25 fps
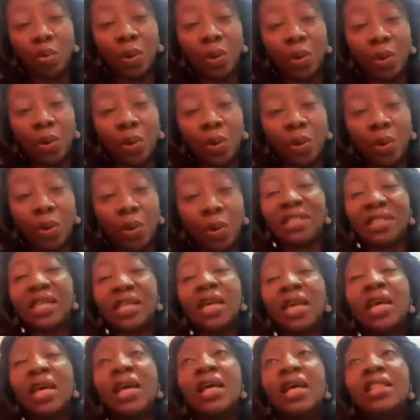we also know
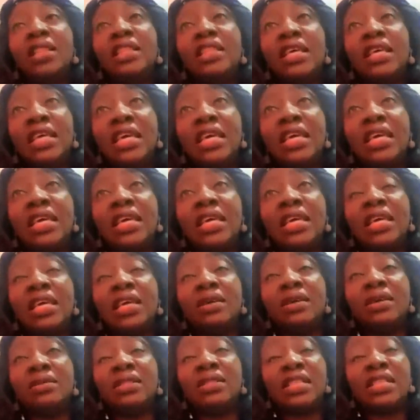that
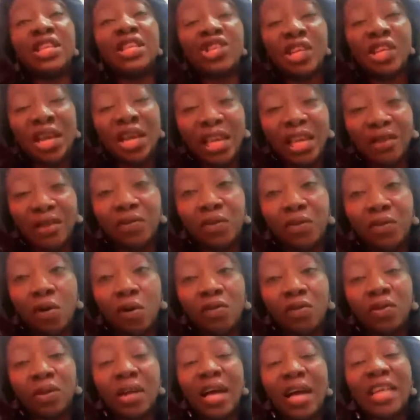the teacher
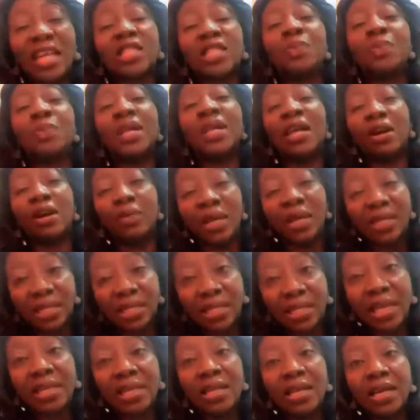involved has been
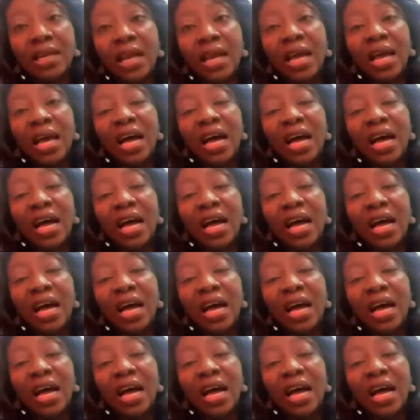arrested